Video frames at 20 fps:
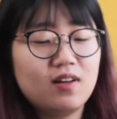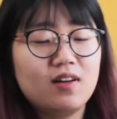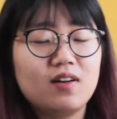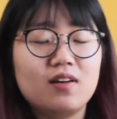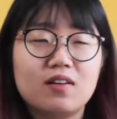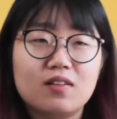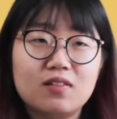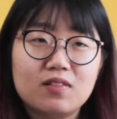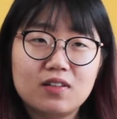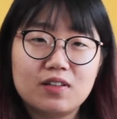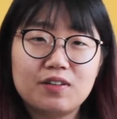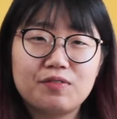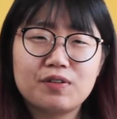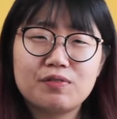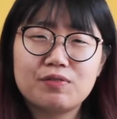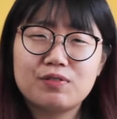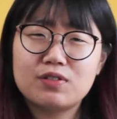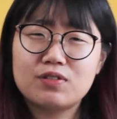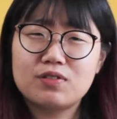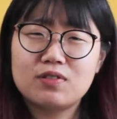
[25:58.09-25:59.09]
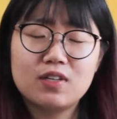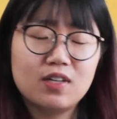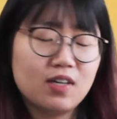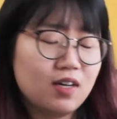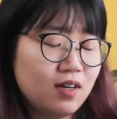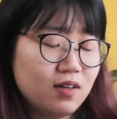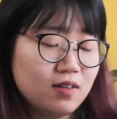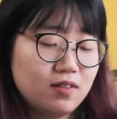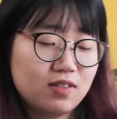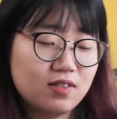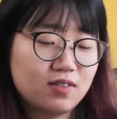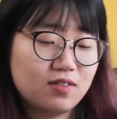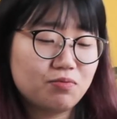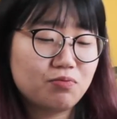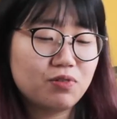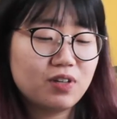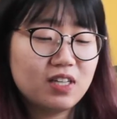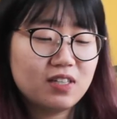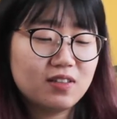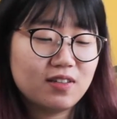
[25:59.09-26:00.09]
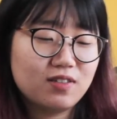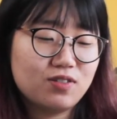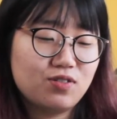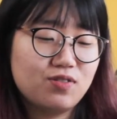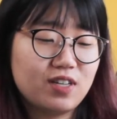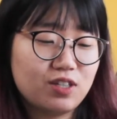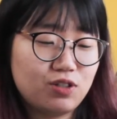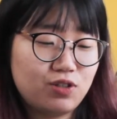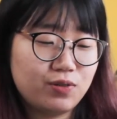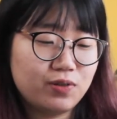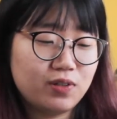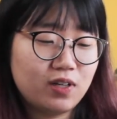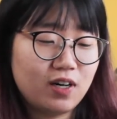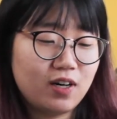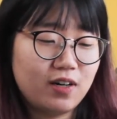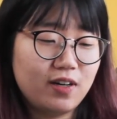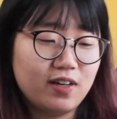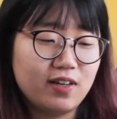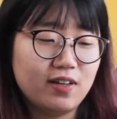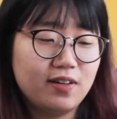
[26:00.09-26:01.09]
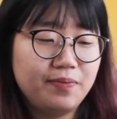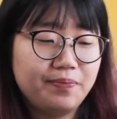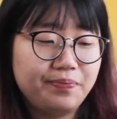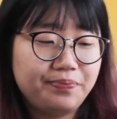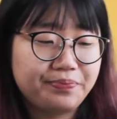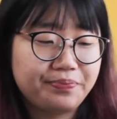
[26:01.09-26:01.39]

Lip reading: I don't know if it was just really nice natural colour.